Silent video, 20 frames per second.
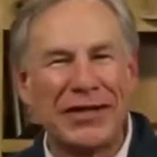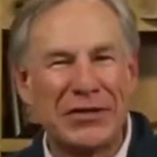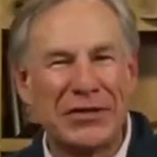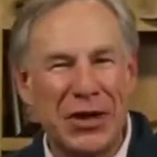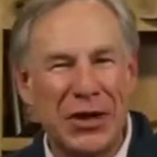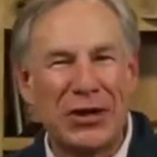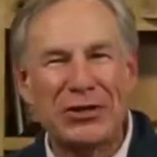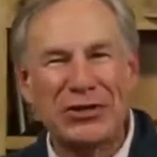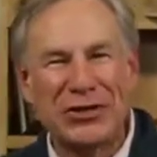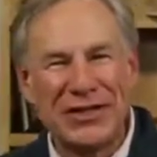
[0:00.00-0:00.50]
than it
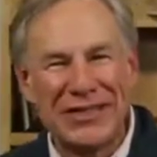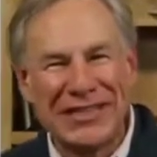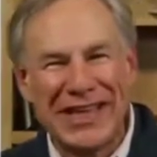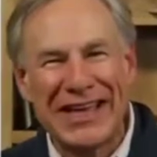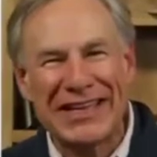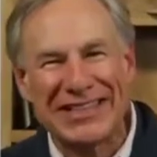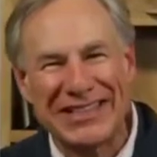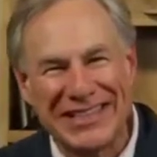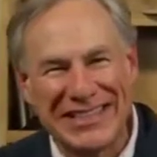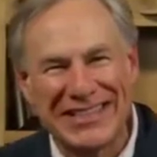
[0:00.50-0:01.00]
is Austin,
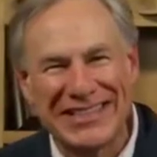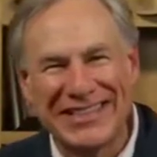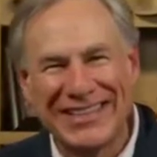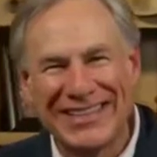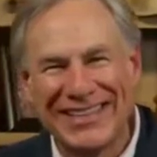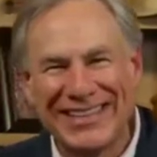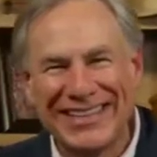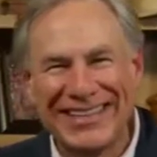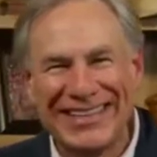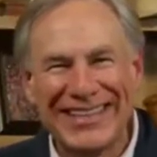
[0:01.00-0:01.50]

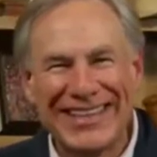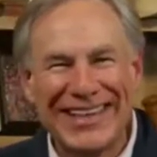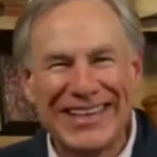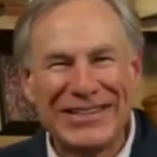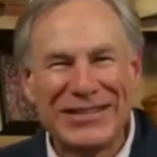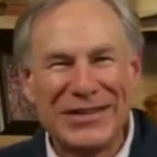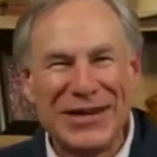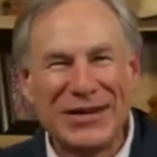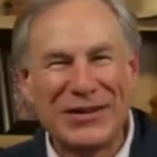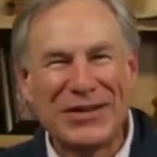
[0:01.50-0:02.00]
Texas.
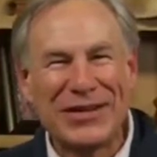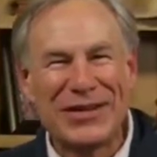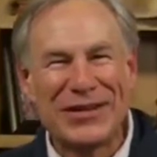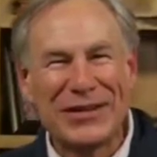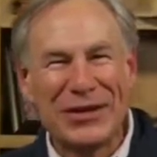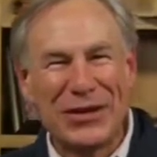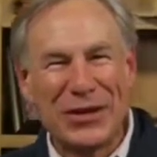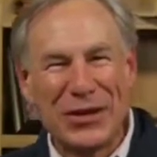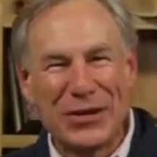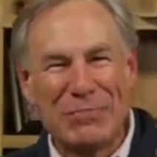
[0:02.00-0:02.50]
And so
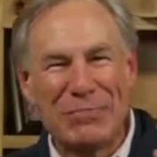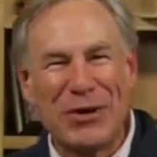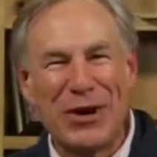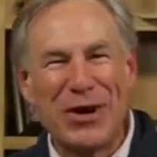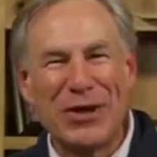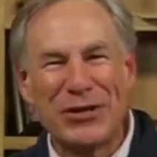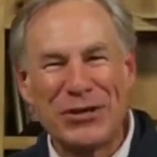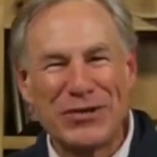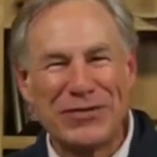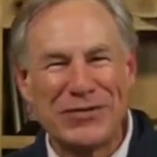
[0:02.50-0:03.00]
there are
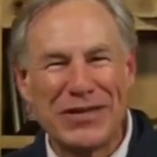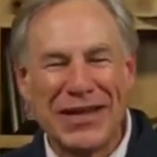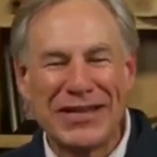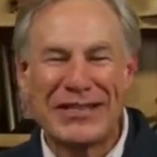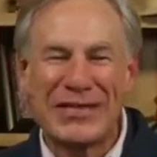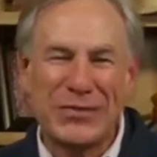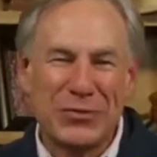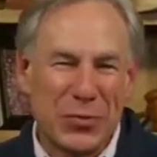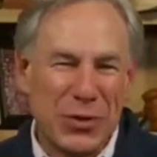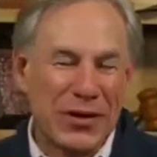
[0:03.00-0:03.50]
parts of
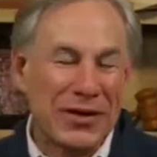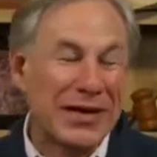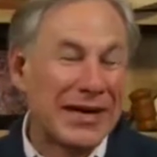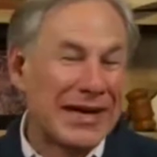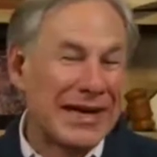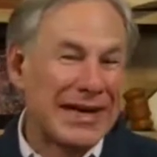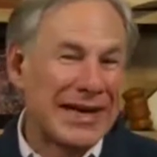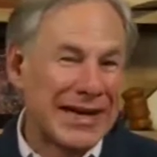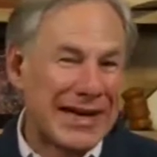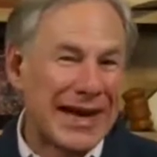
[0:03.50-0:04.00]
Texas where
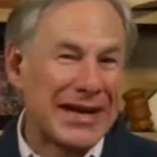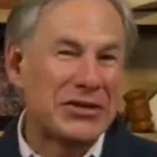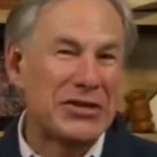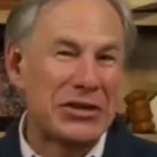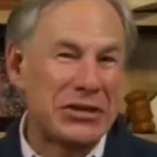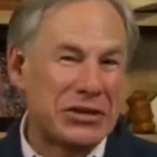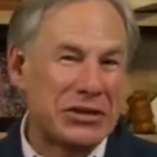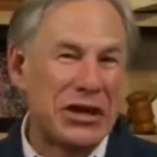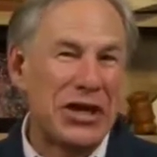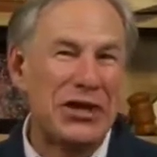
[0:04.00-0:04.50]
it
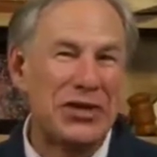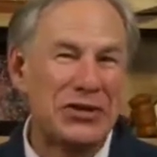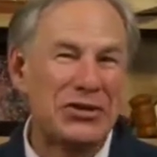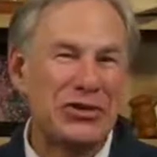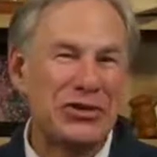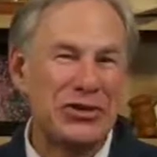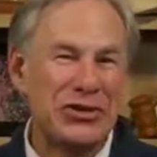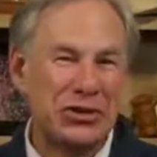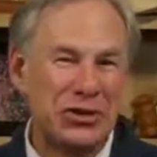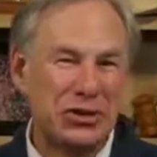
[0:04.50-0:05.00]
actually
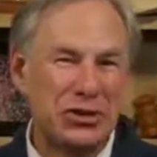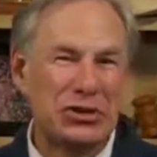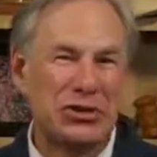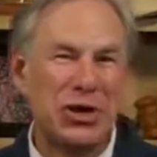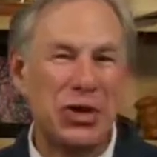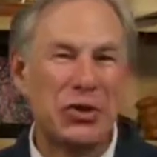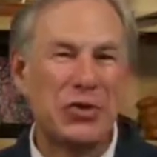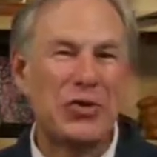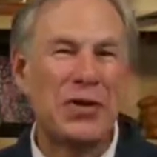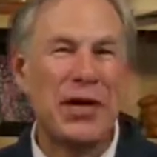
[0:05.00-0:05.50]
does
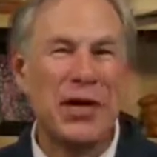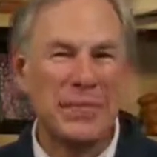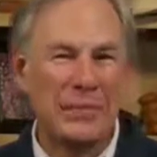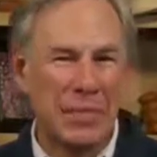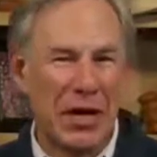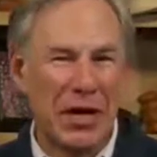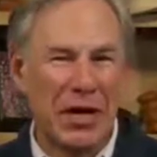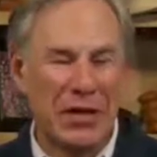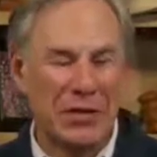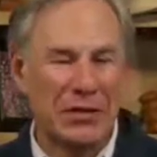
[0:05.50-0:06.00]
snow
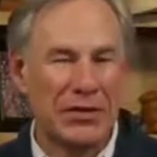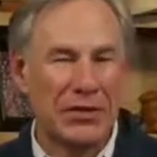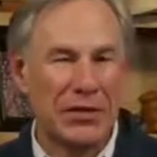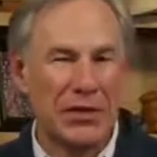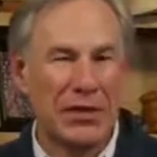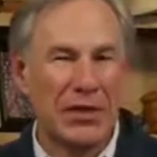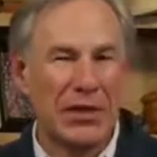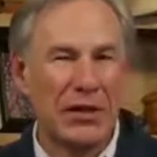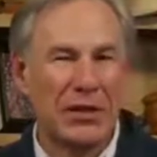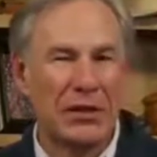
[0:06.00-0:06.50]
that
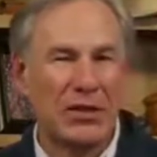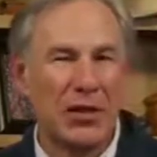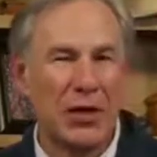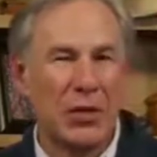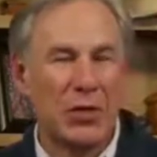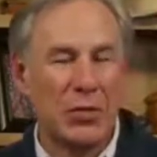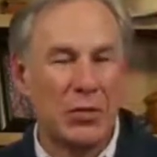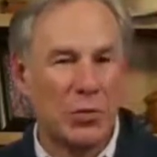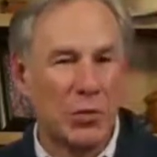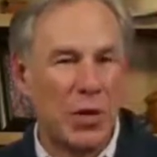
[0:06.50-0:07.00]
much. And
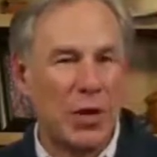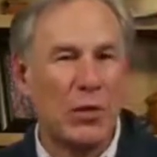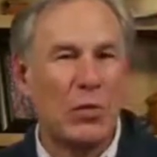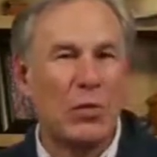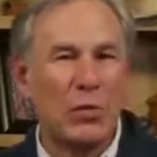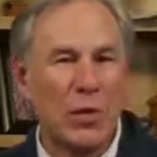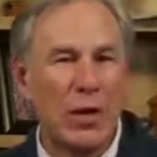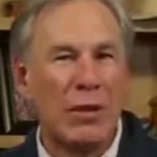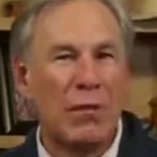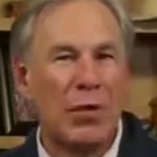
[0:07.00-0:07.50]
so
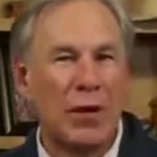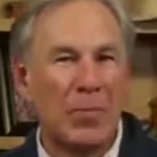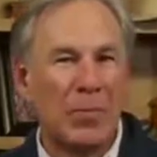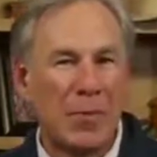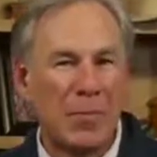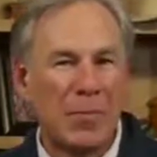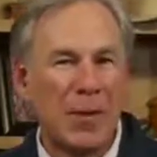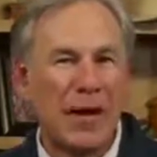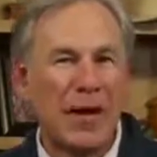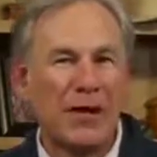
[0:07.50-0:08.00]
we
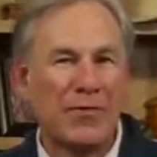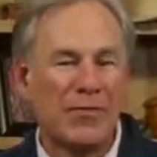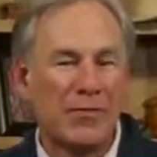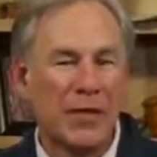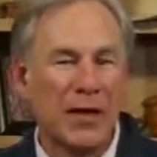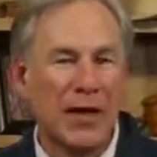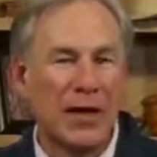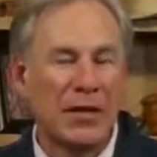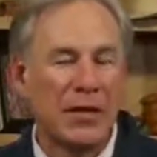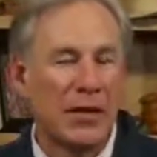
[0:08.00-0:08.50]
were prepared
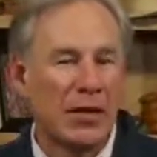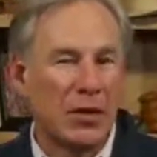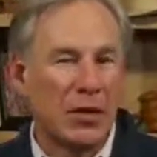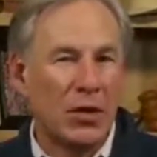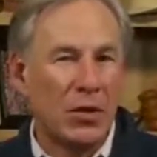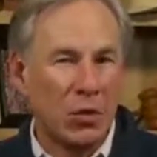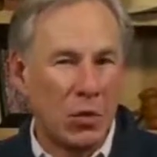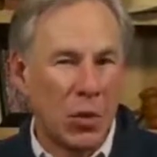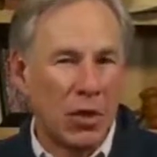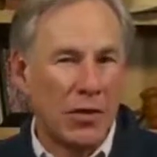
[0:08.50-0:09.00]
for that.
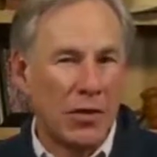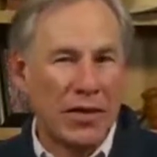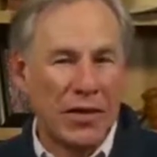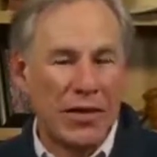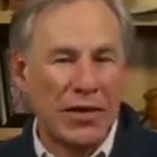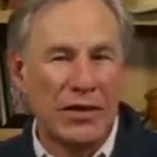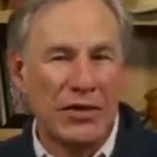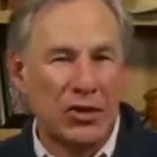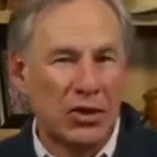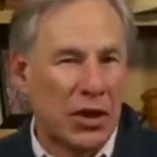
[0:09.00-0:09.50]
One
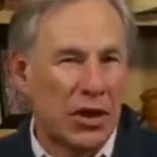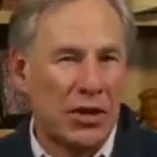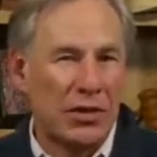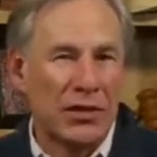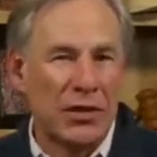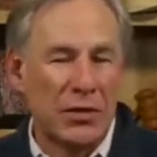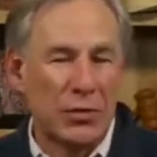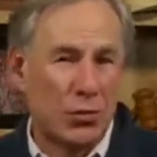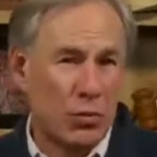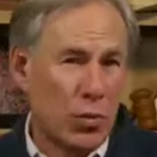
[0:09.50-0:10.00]
thing,
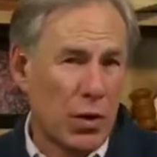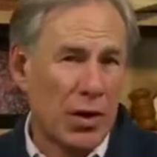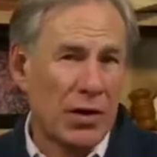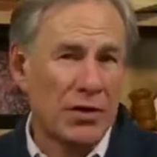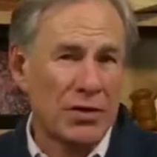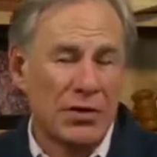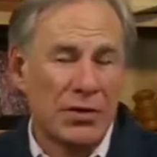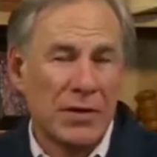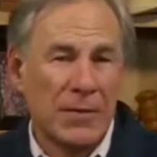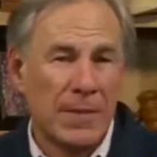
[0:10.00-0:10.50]
Sean, that
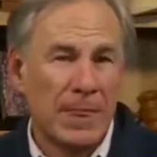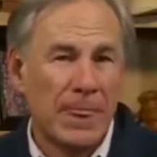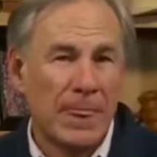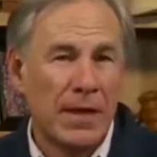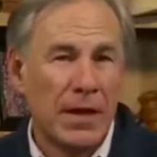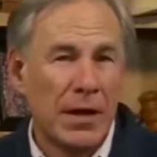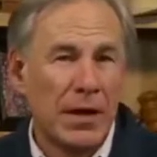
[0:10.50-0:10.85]
was